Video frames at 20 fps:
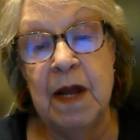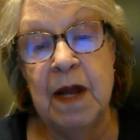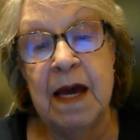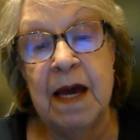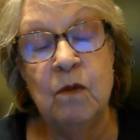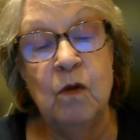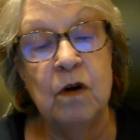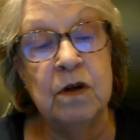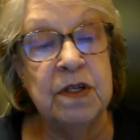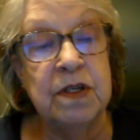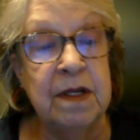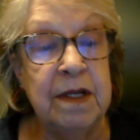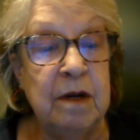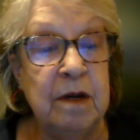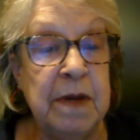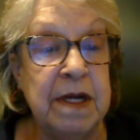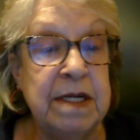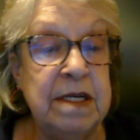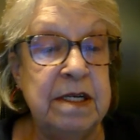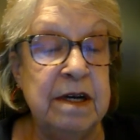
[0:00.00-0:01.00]
bit
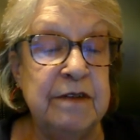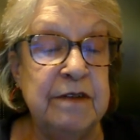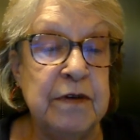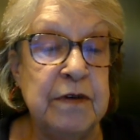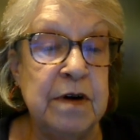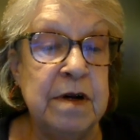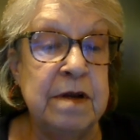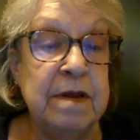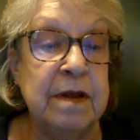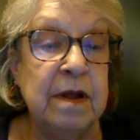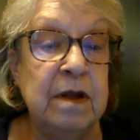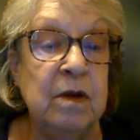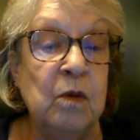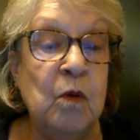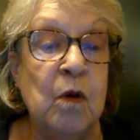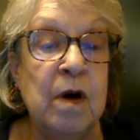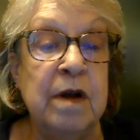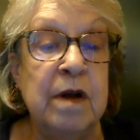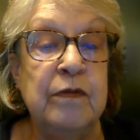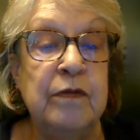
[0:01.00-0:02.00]
different than the one for
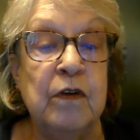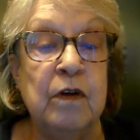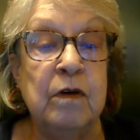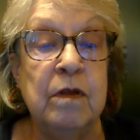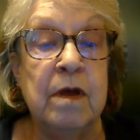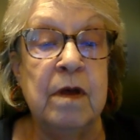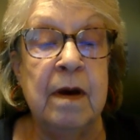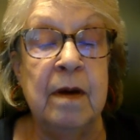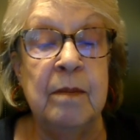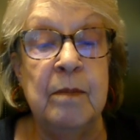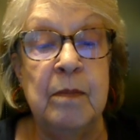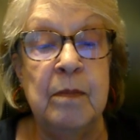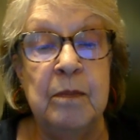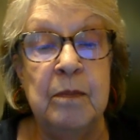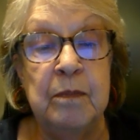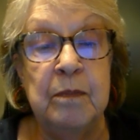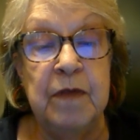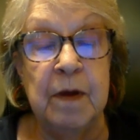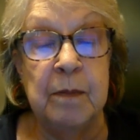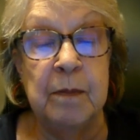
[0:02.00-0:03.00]
the, the Part
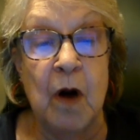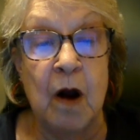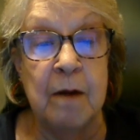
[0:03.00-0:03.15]
B.